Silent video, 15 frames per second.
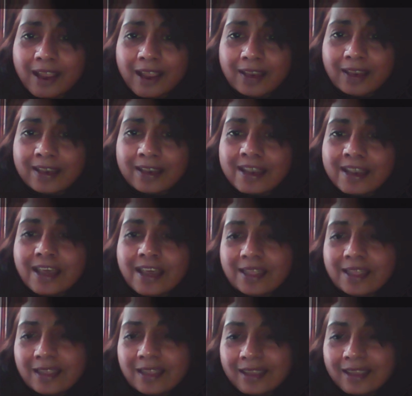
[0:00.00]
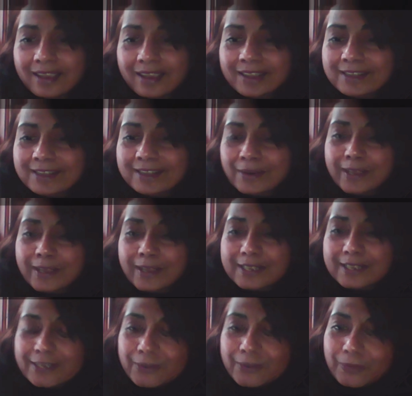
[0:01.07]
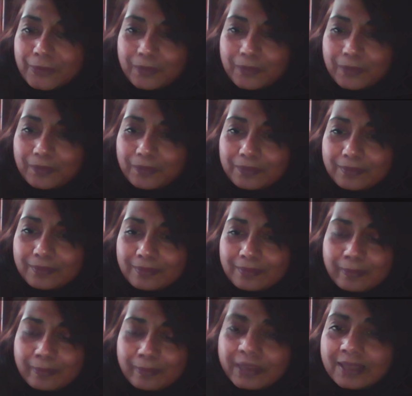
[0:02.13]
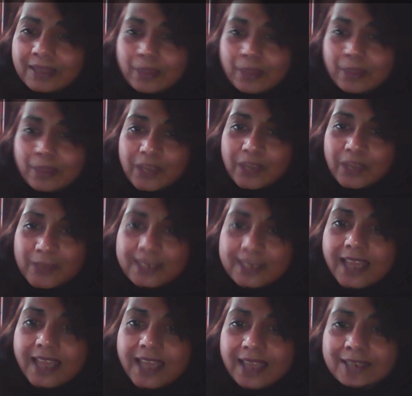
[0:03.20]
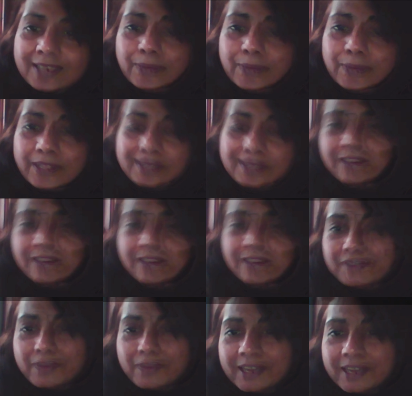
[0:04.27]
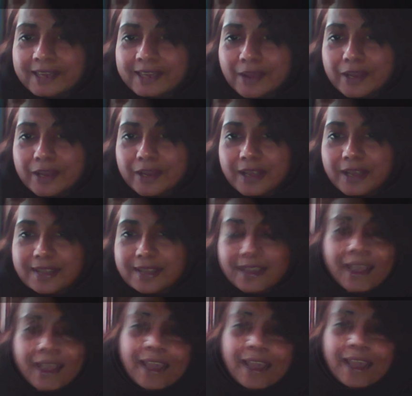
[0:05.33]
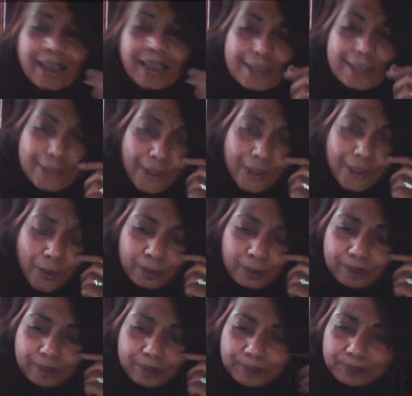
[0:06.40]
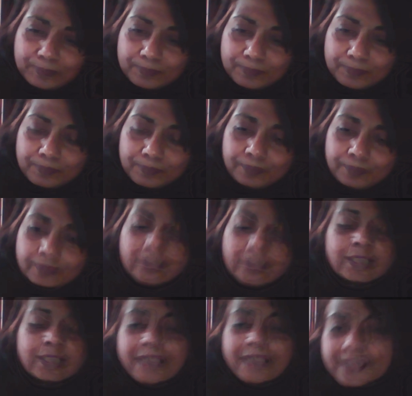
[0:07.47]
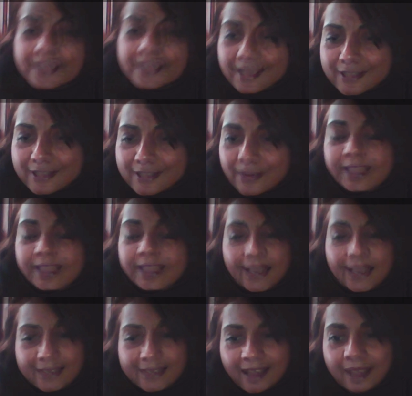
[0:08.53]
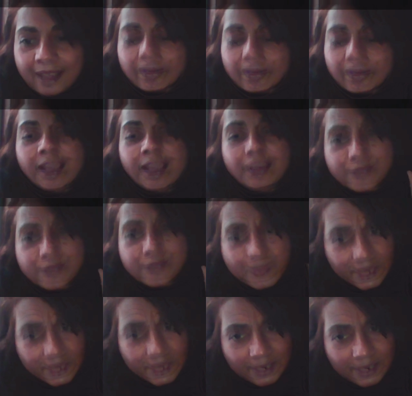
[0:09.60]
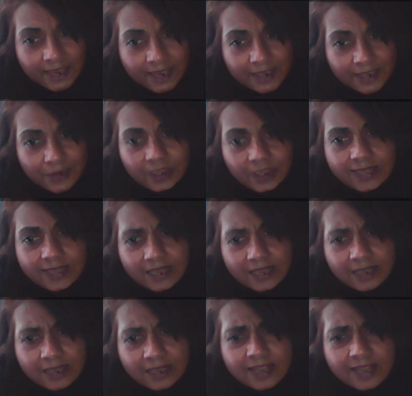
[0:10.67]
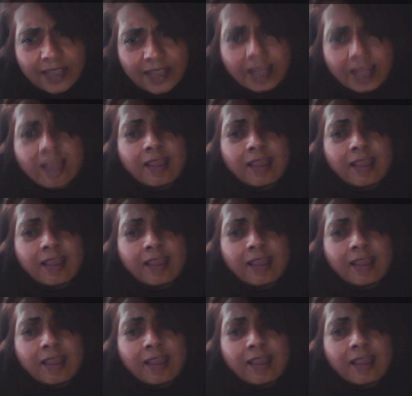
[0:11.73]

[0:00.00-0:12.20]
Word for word: Nothing is going to be the way you intend when the stuff is raining down on us. So, in any case, so at that time, I had also written a letter to all these senators saying,